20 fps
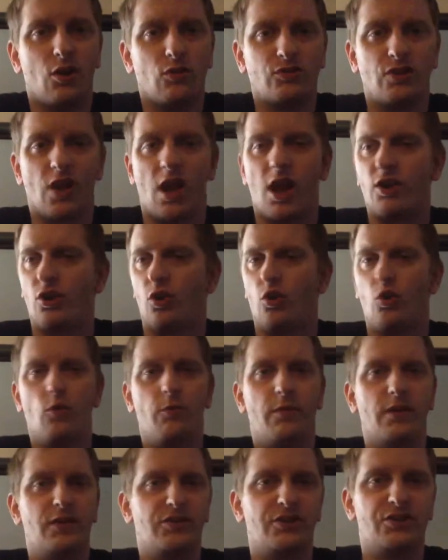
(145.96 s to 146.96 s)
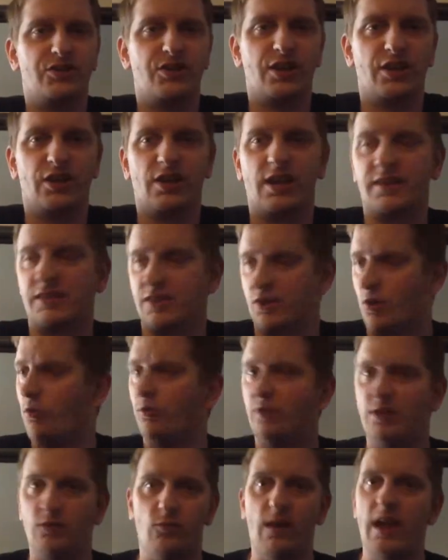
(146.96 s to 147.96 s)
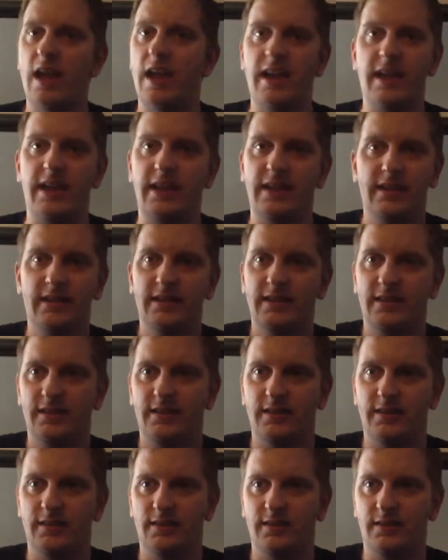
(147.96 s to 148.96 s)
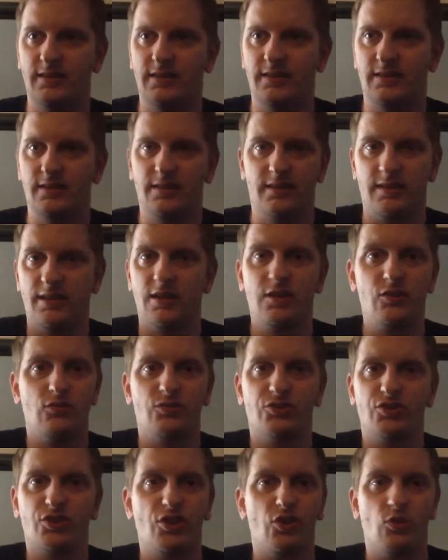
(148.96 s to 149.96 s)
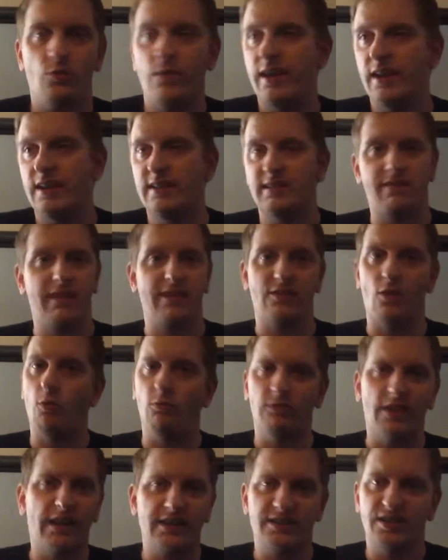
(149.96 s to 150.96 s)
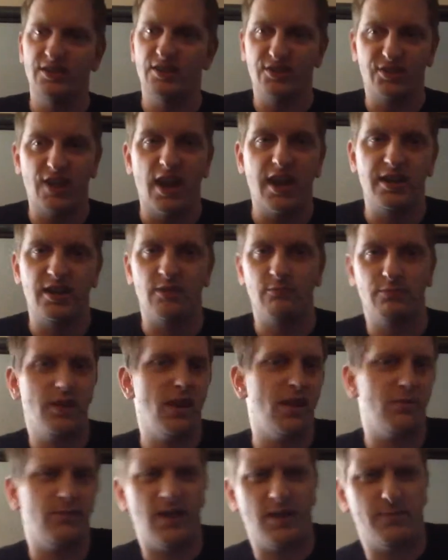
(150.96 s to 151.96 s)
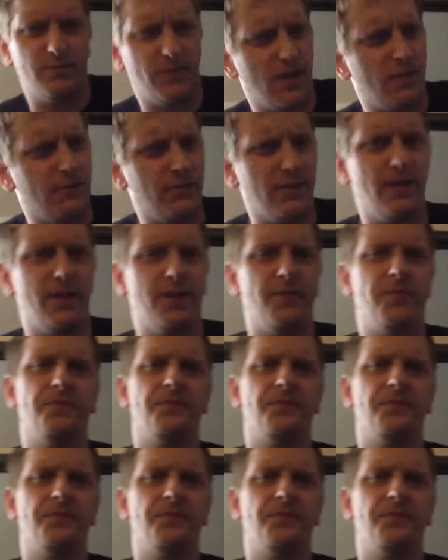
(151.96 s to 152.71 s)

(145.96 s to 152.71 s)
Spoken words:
Talking a whole bunch of shit. Like, the only way the Eagles are going to win is if they don't let us in the stadium. Blah, blah, blah, blah.